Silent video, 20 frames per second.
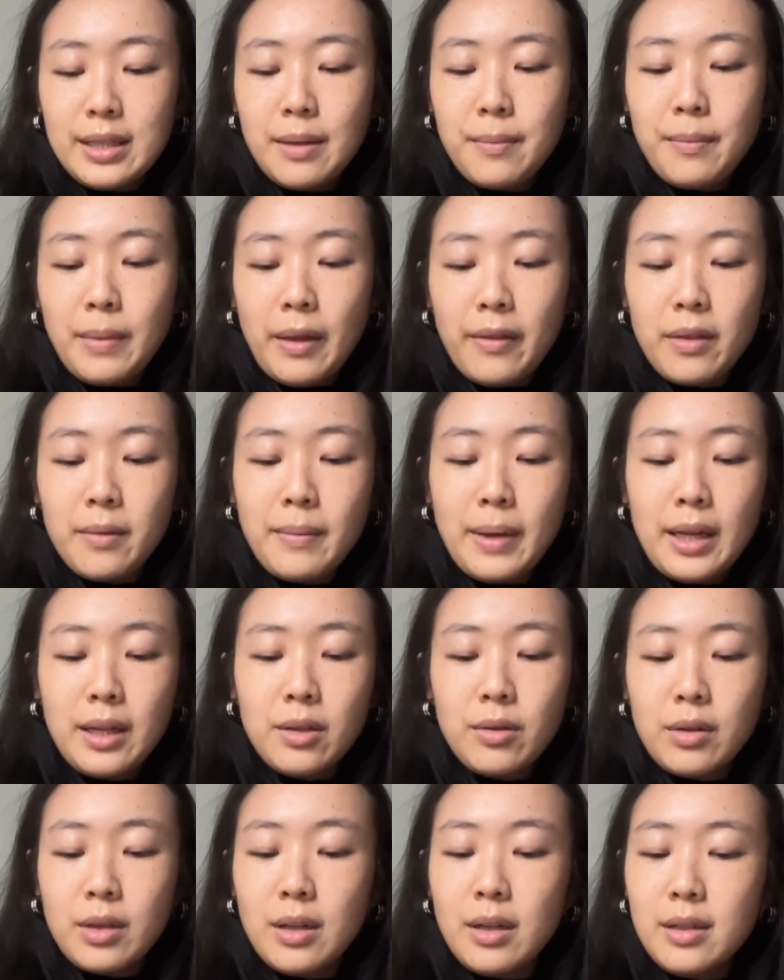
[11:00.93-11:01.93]
a mathematical
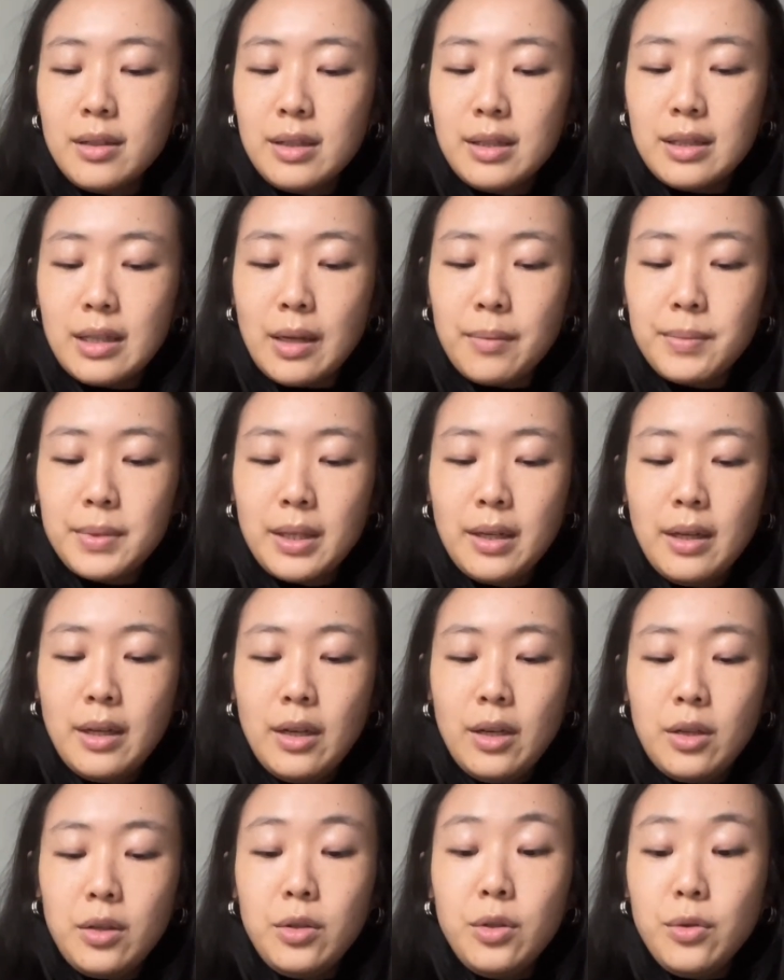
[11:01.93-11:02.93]
concept
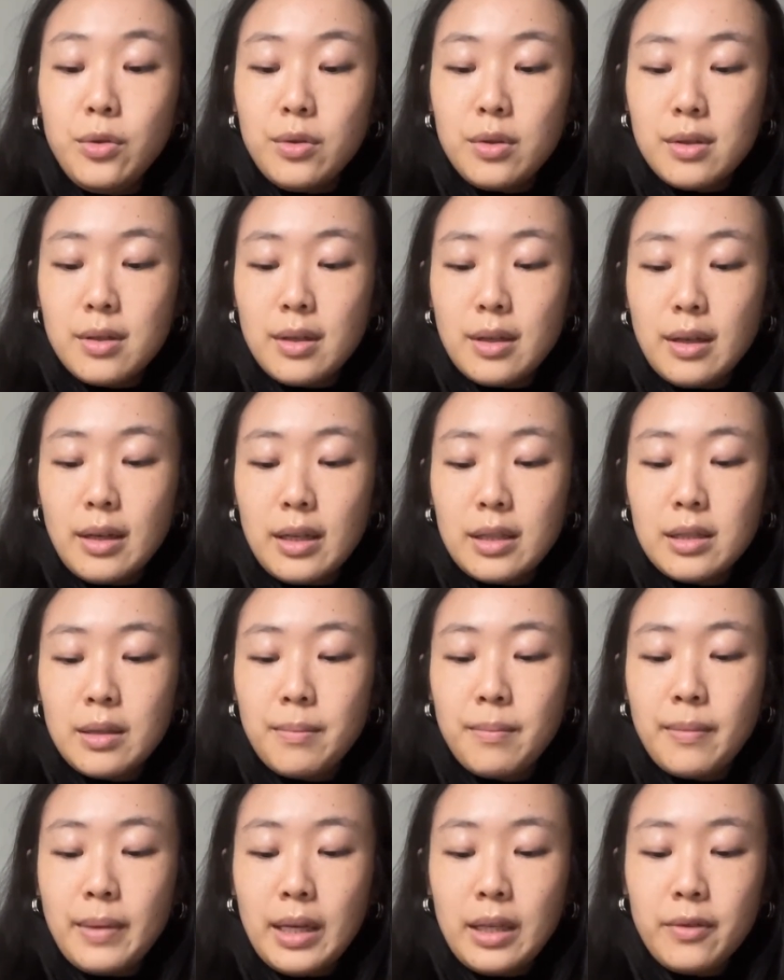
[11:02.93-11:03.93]
used as a
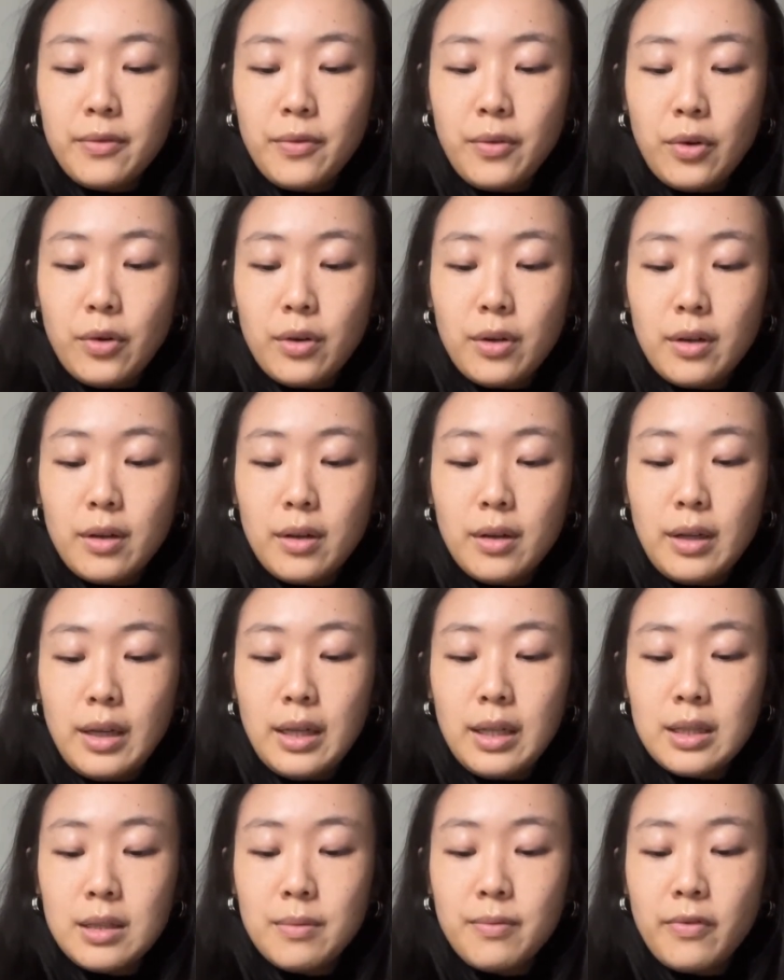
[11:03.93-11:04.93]
metaphor. It
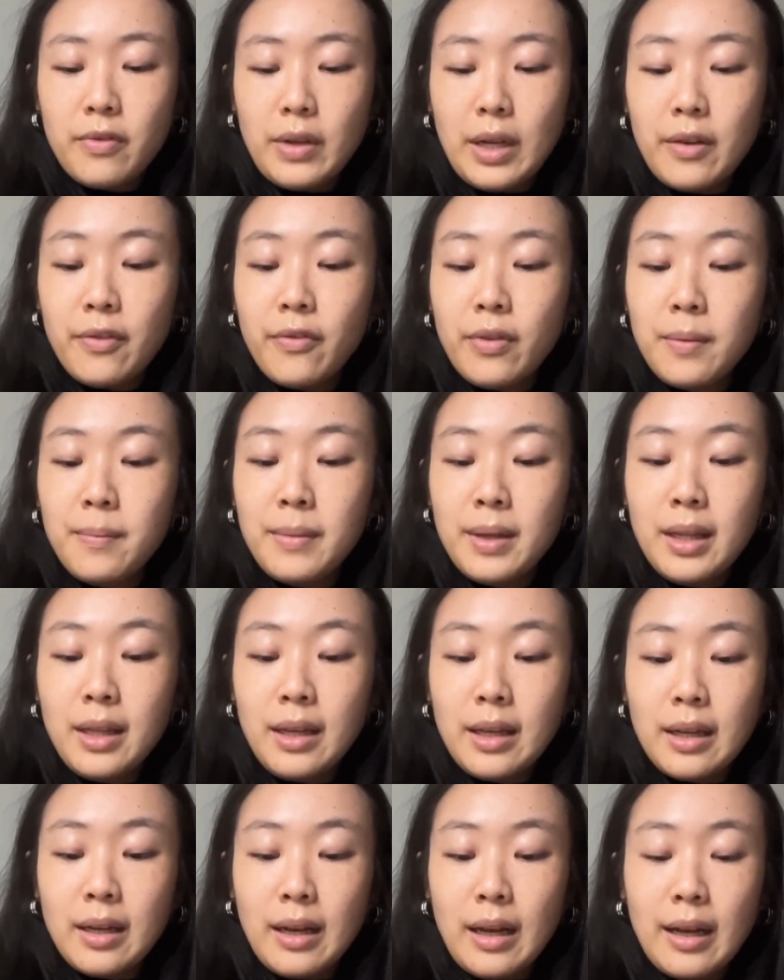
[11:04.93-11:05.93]
is a
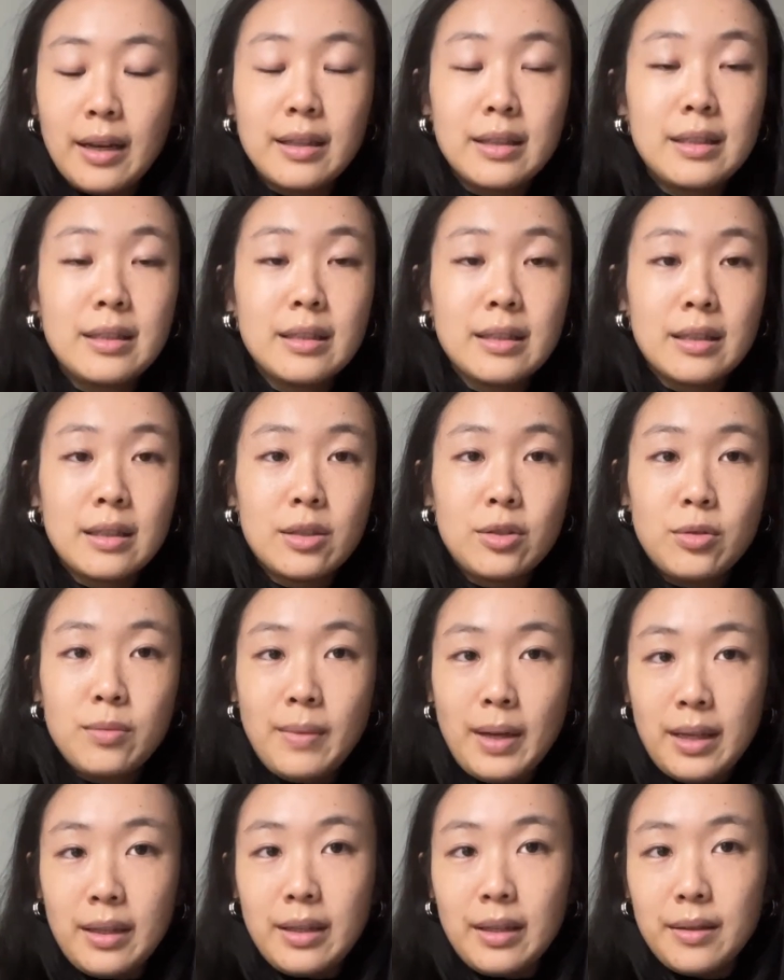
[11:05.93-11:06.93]
familiar idea to
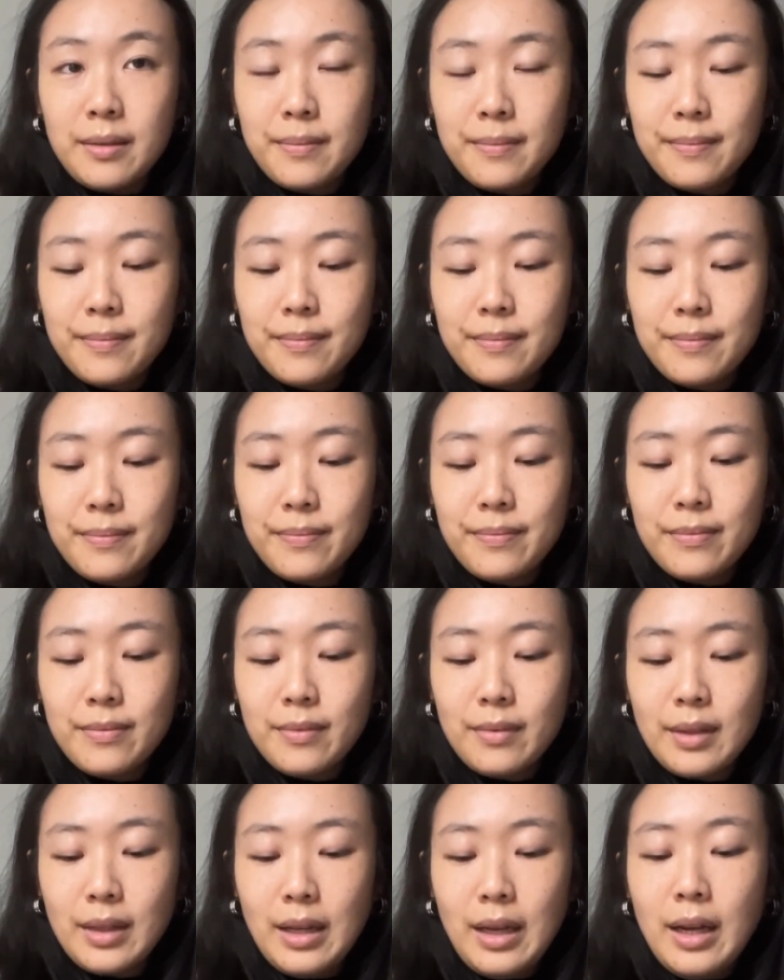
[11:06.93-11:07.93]
many.
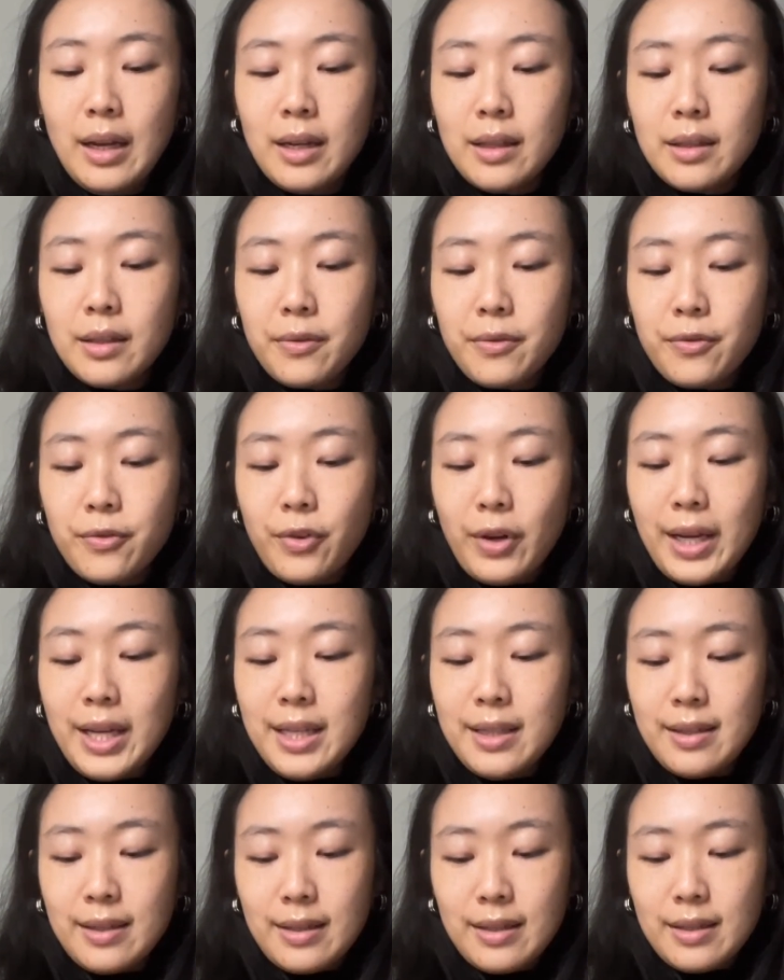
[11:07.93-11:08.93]
The
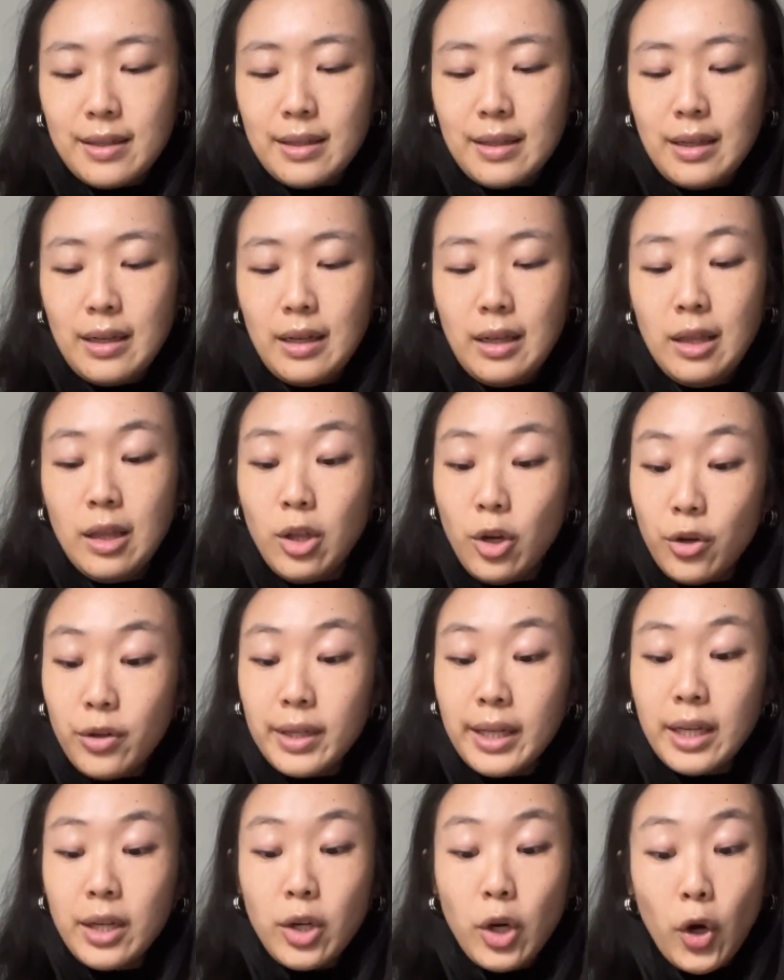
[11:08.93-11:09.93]
phrases
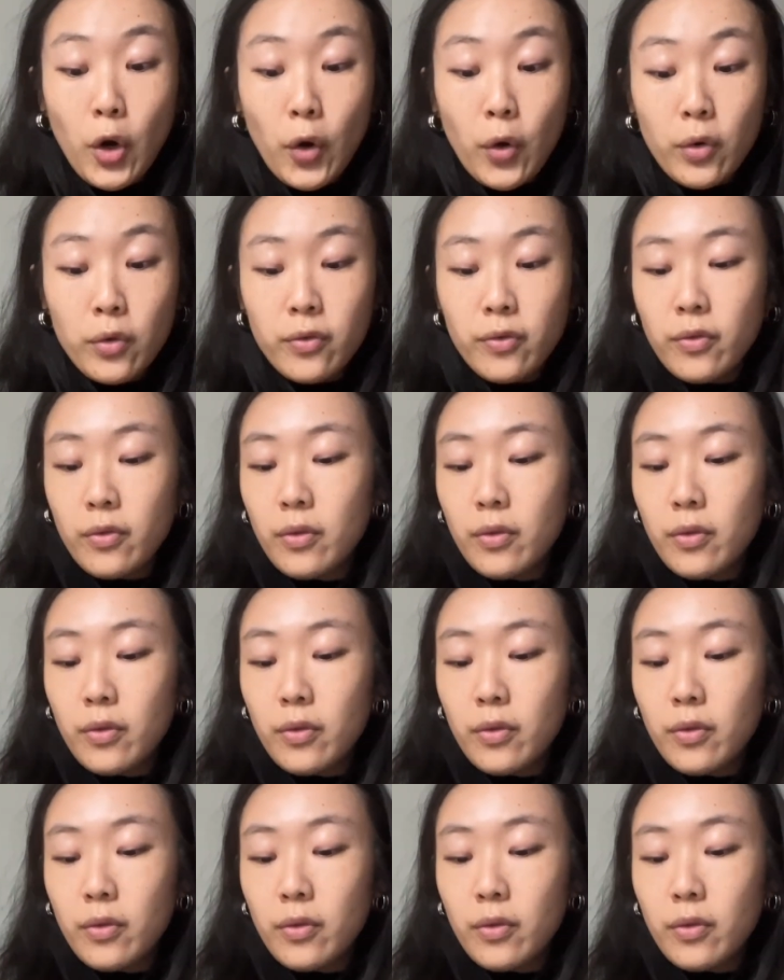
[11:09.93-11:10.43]
learning curve